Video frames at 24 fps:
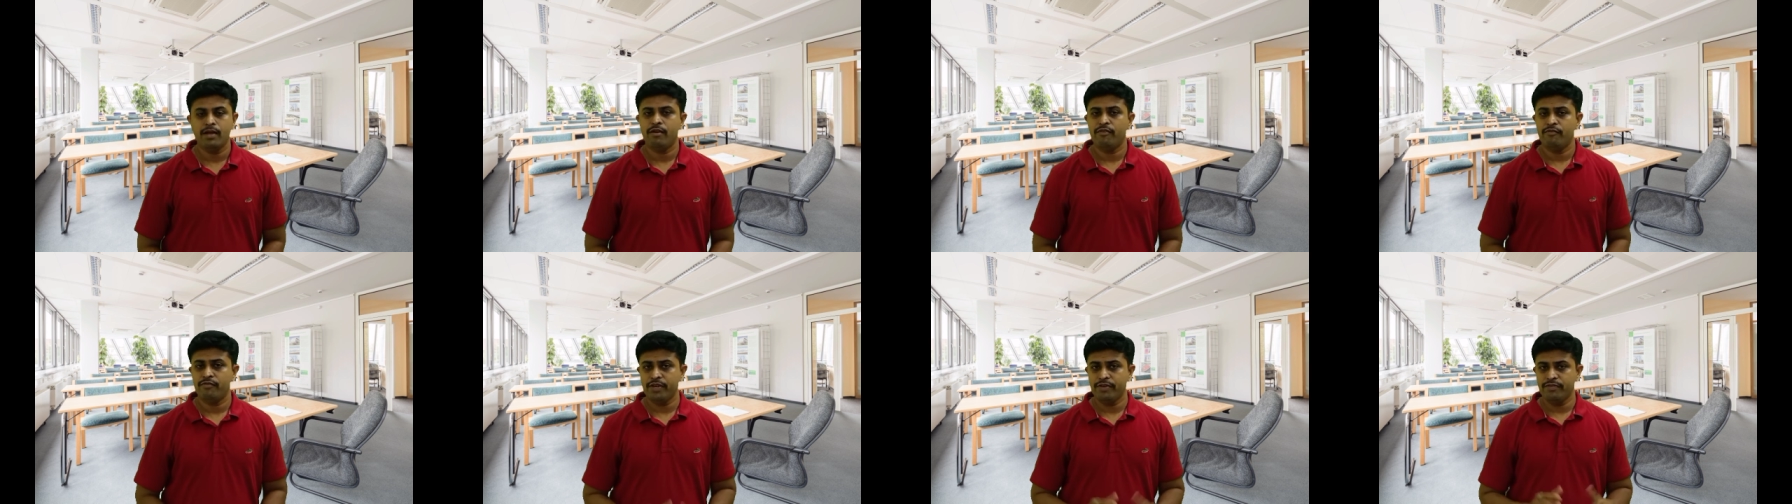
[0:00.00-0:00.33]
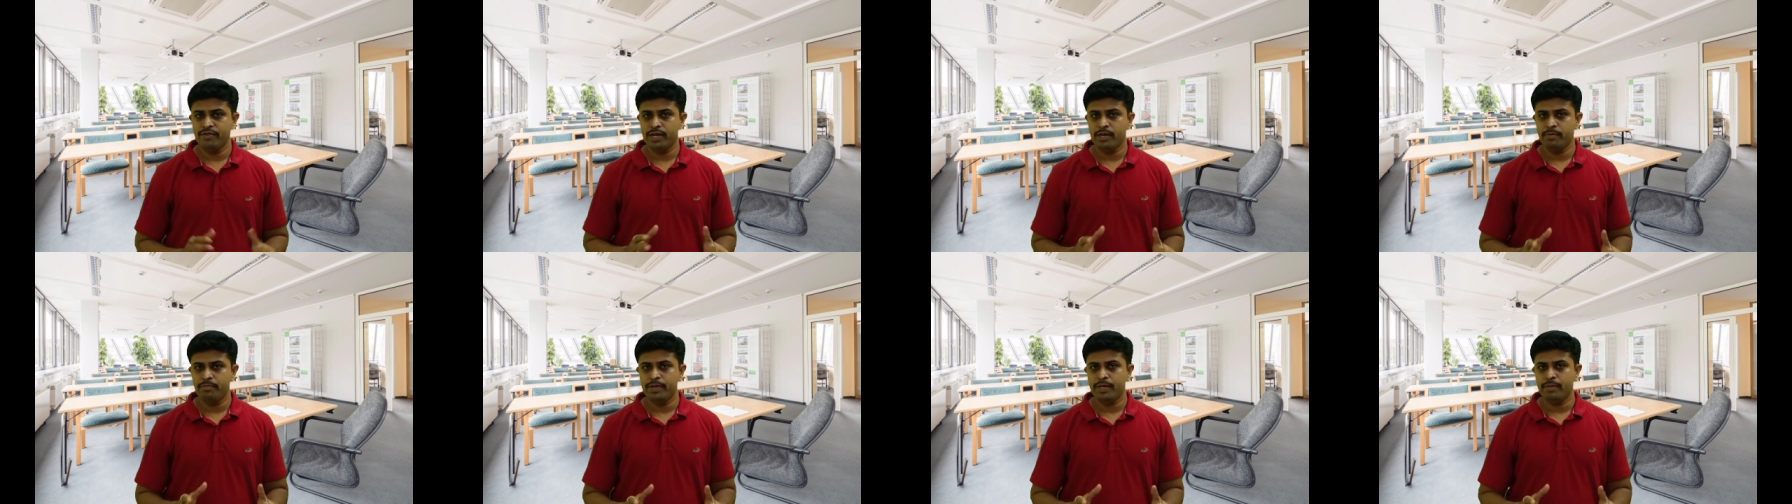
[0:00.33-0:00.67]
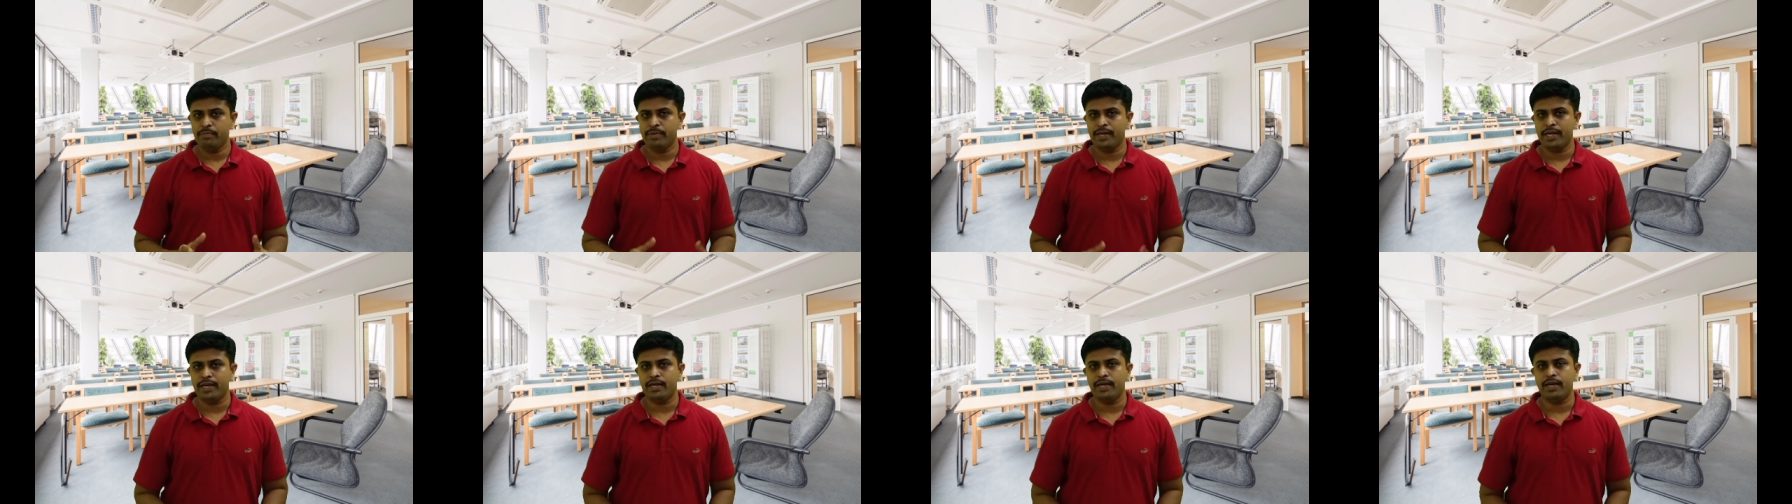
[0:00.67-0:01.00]
We will be
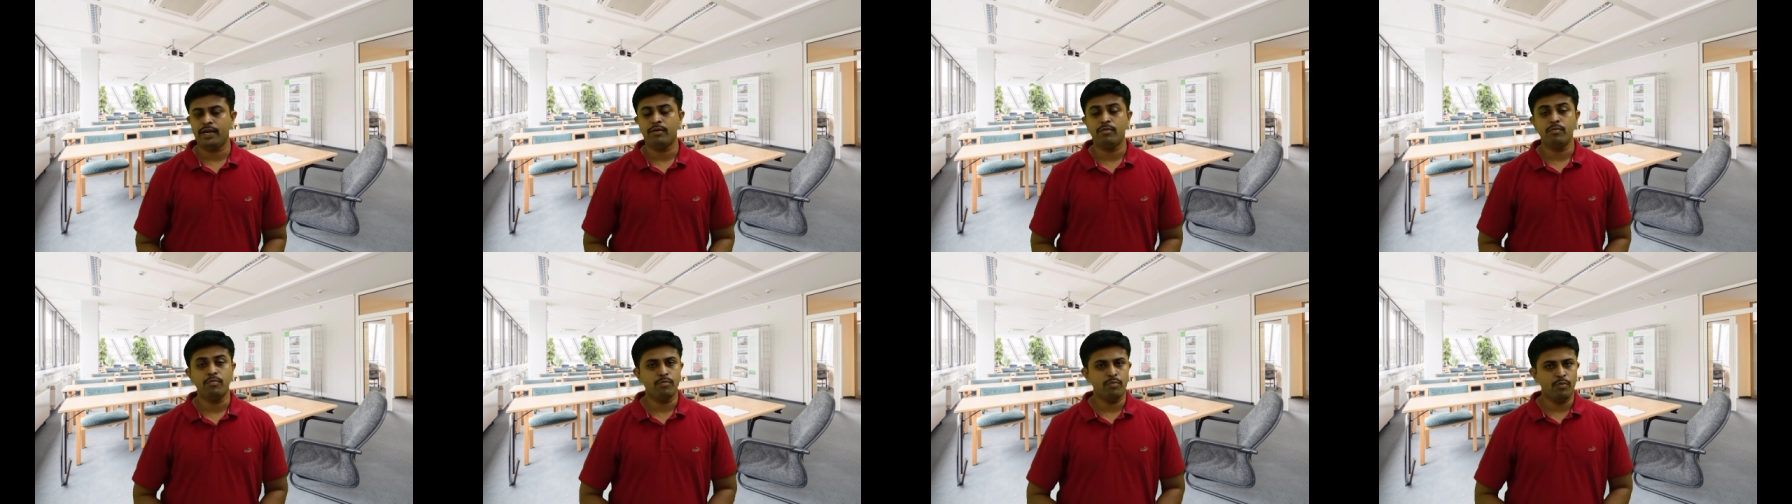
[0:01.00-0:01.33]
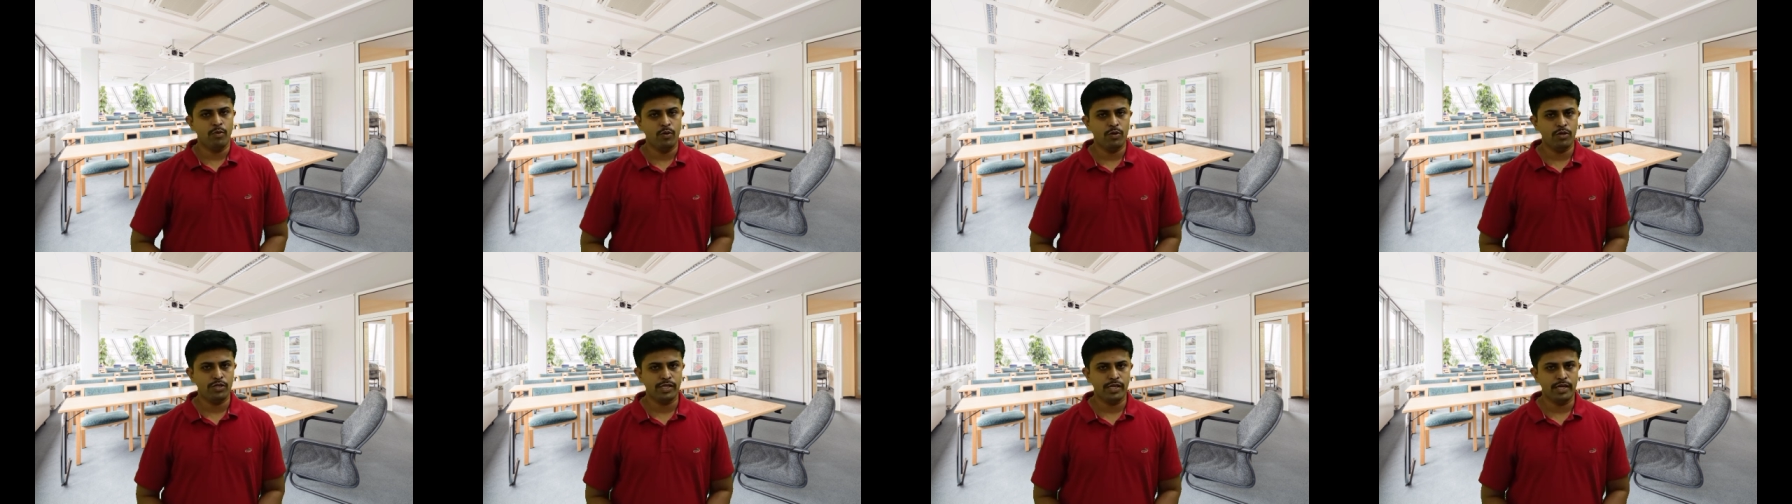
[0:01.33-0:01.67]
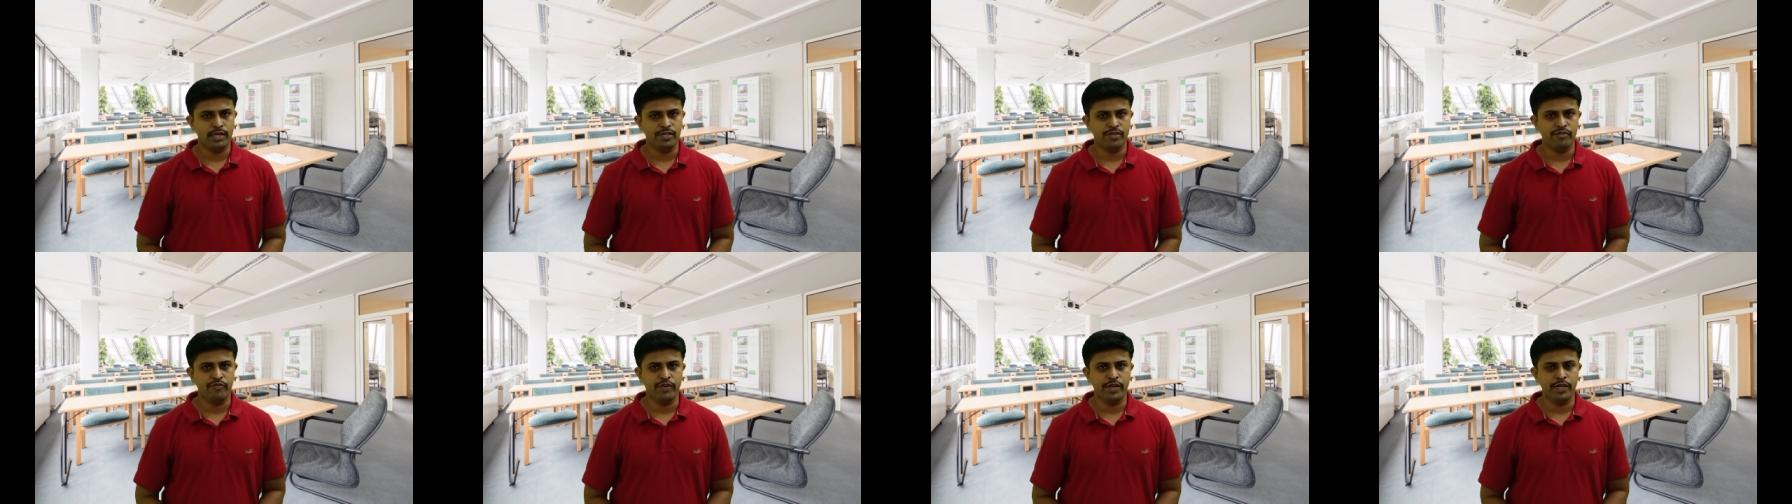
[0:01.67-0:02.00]
bringing more such